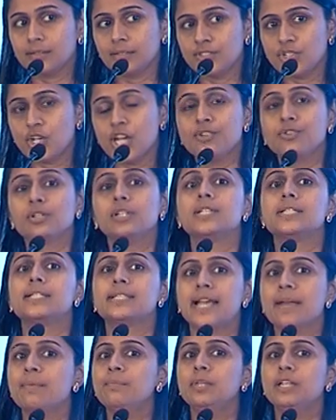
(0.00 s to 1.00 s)
general
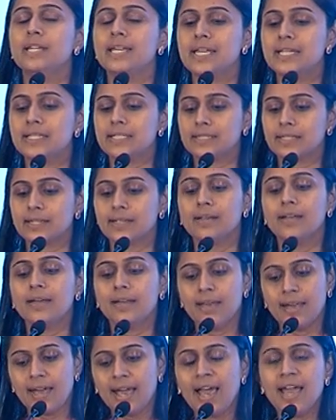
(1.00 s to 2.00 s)
assemblies,
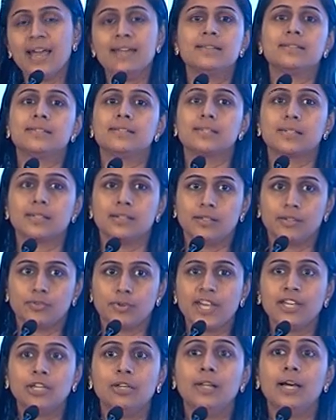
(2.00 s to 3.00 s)
and
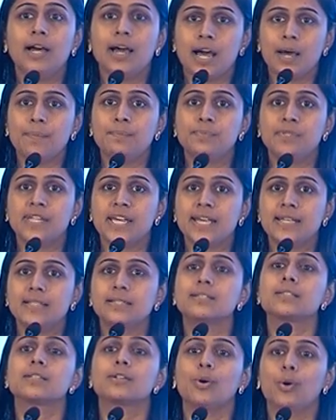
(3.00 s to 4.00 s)
regular
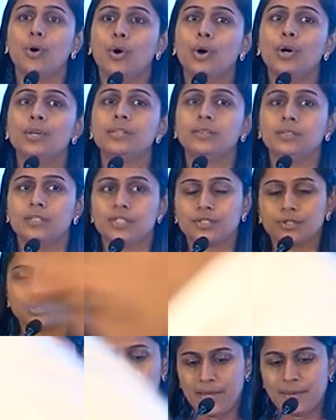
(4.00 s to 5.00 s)
updates on the
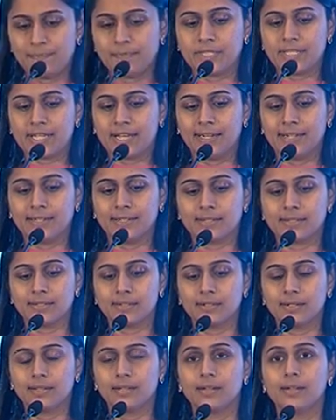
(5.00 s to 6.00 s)
school website.
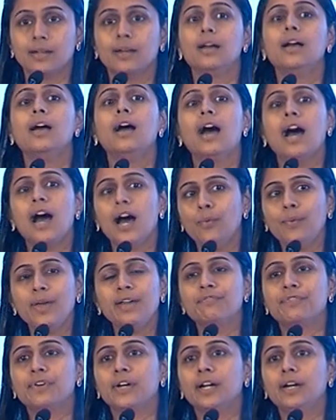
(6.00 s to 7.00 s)

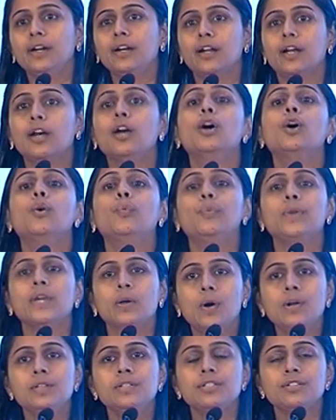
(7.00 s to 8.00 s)
However, we
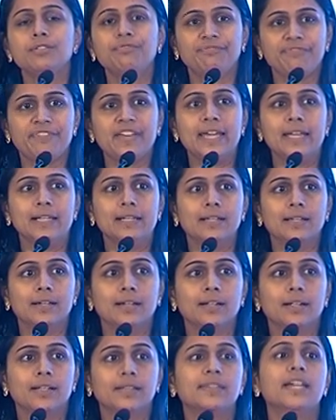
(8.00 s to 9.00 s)
also feel
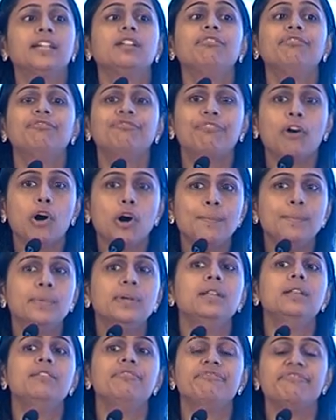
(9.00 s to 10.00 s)
that a
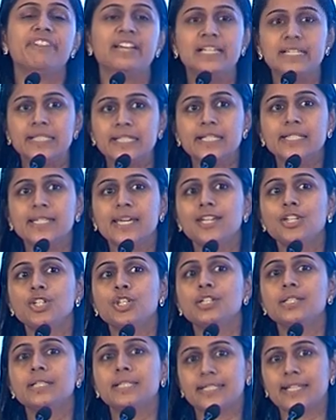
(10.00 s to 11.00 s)
formal
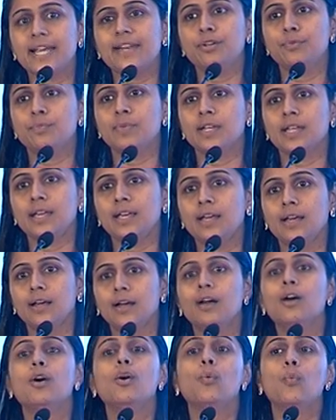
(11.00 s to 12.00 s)
felicitation ceremony,
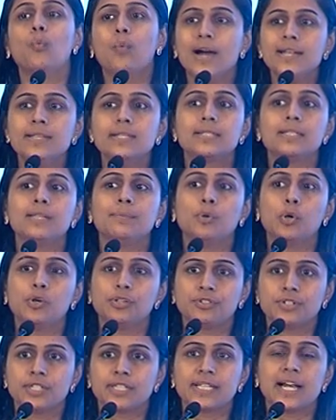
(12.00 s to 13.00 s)
once the
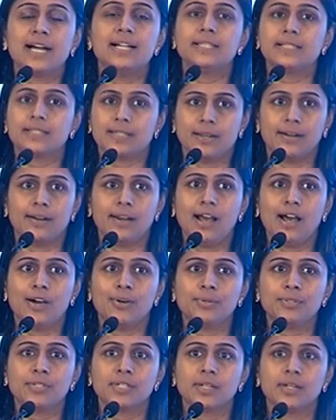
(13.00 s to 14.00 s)
board results are
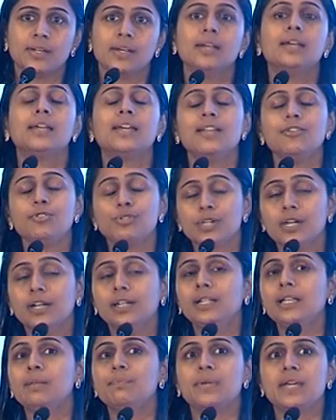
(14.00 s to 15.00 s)
out, can
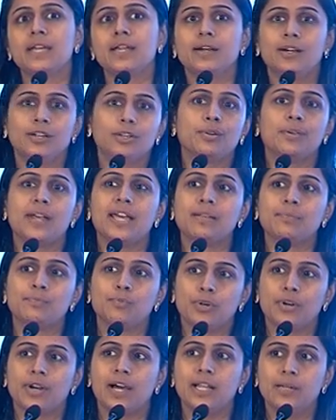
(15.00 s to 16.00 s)
really be a great
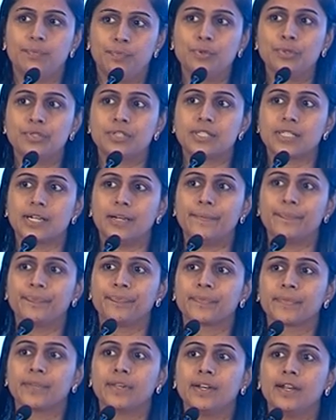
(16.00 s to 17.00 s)
morale booster.
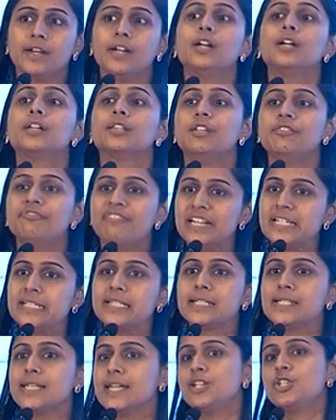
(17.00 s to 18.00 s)
The
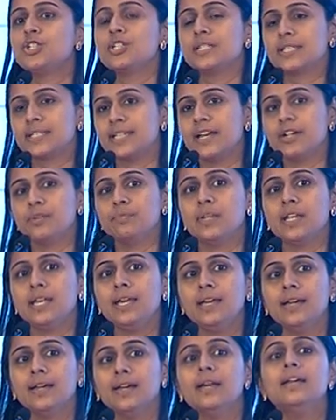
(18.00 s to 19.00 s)
felicitation ceremony
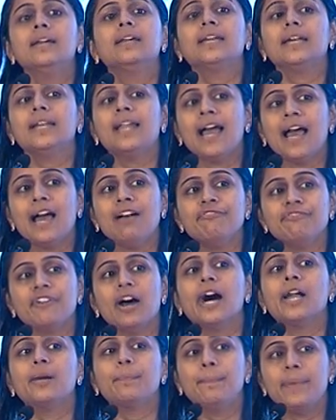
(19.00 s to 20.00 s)
can have
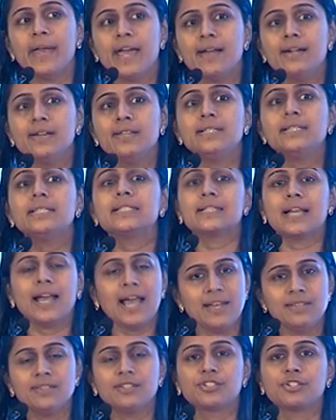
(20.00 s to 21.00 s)
our parents
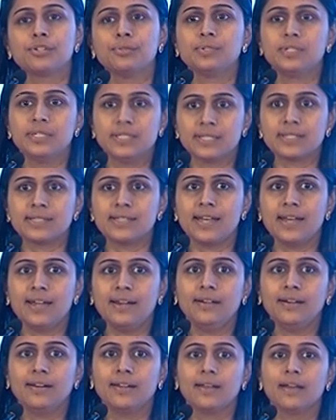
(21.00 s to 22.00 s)
and students there,